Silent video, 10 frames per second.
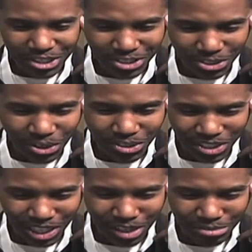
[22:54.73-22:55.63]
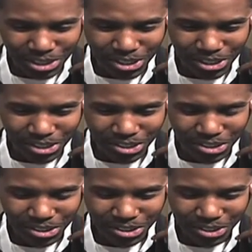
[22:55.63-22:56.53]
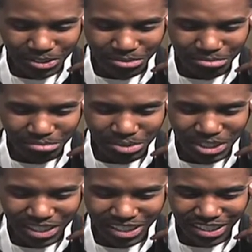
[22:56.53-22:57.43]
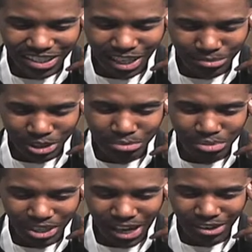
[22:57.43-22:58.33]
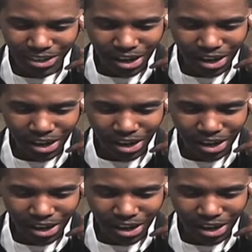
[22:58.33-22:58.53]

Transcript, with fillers: song that I'm uh, putting that I'm gonna put out.